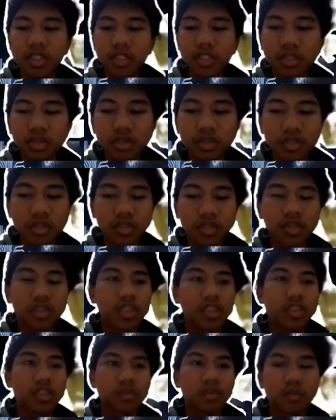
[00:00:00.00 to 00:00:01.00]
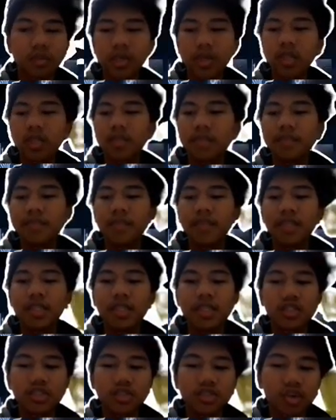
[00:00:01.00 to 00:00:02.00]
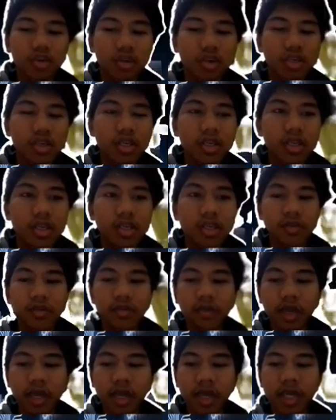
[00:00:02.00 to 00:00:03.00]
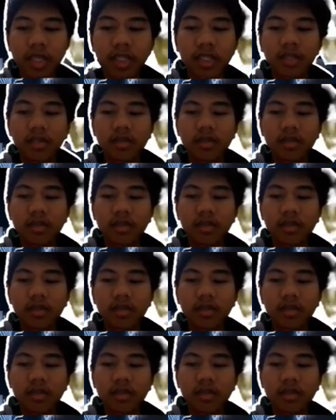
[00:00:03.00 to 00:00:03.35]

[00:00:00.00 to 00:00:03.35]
used to transmit, store, create,